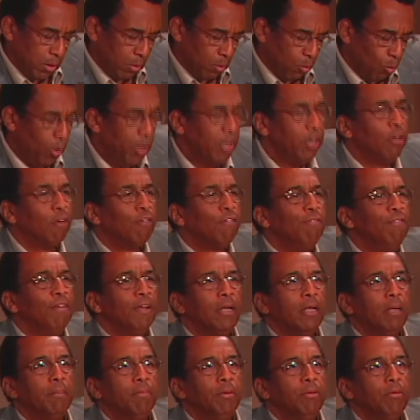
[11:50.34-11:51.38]
Wendell
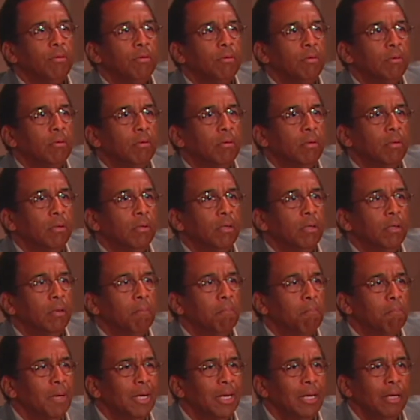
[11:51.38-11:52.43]
Phillips,
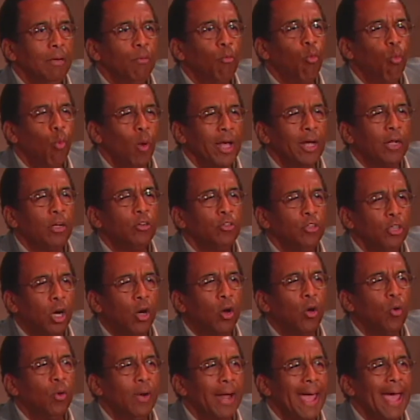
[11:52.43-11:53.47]
many
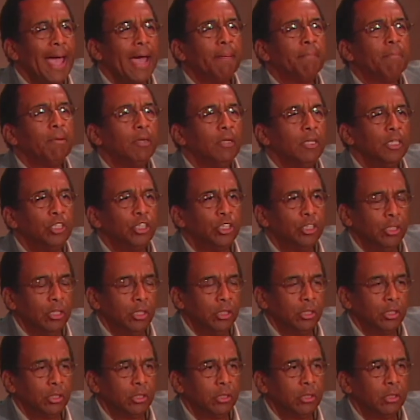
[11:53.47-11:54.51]
well-known
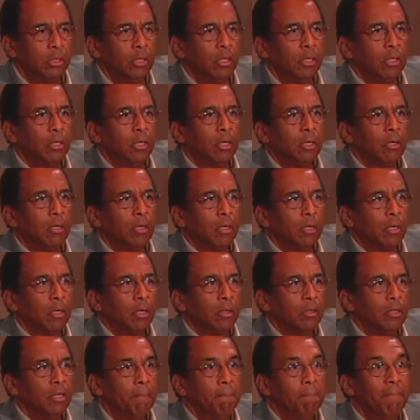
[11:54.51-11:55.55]
abolitionists
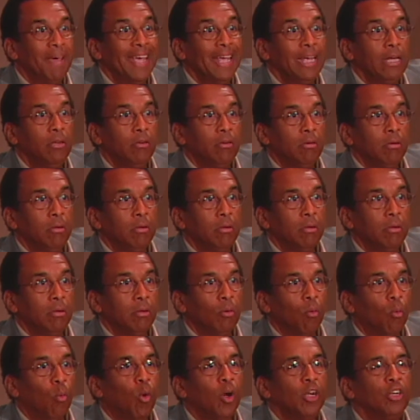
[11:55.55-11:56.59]
debate
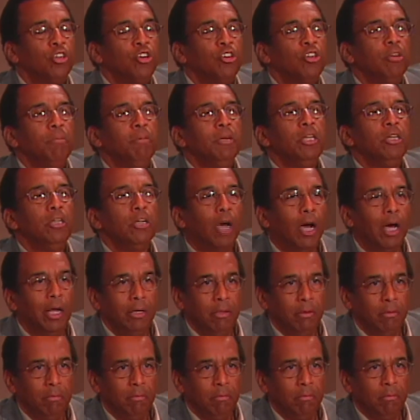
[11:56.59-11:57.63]
what should be done
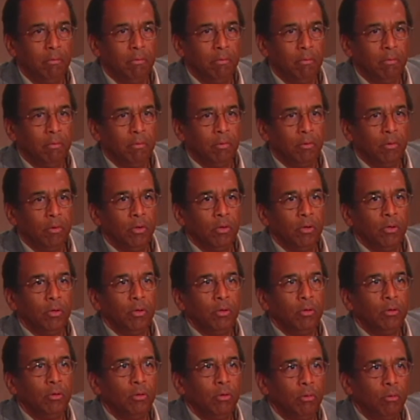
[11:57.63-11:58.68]

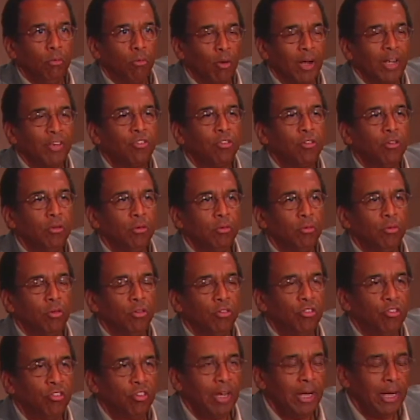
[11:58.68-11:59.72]
to rescue, to
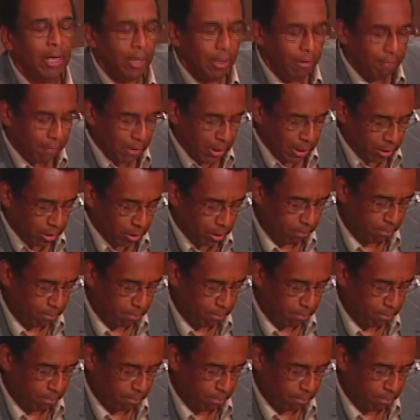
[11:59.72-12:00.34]
save Anthony